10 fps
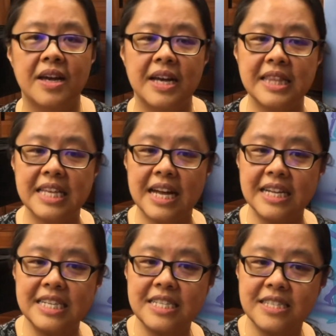In the
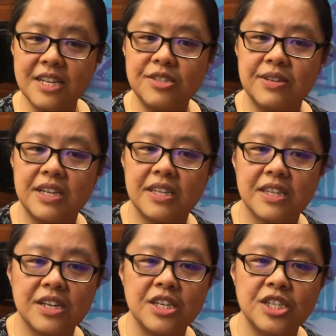19th century, the
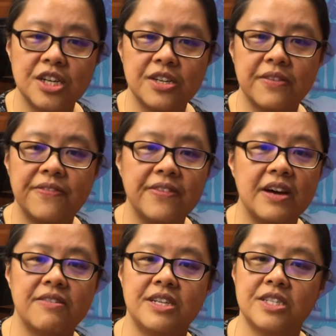concerto
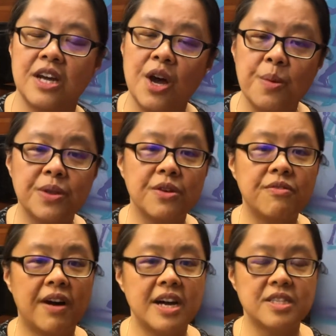flourished with the
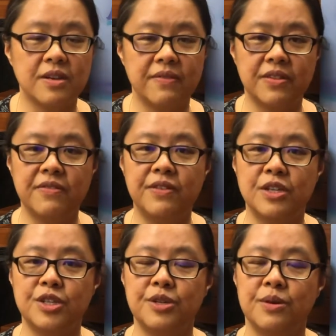rise of the
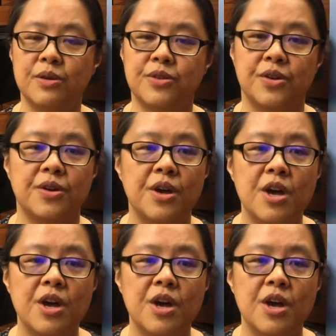virtuoso,